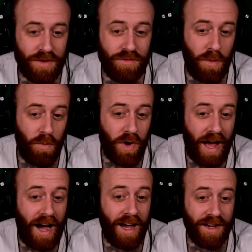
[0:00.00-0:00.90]
From what
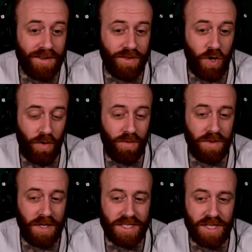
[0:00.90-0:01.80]
I know,
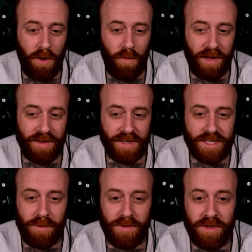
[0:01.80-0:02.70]
it's not widely
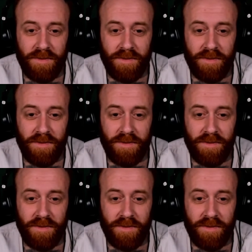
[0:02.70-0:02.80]
accepted.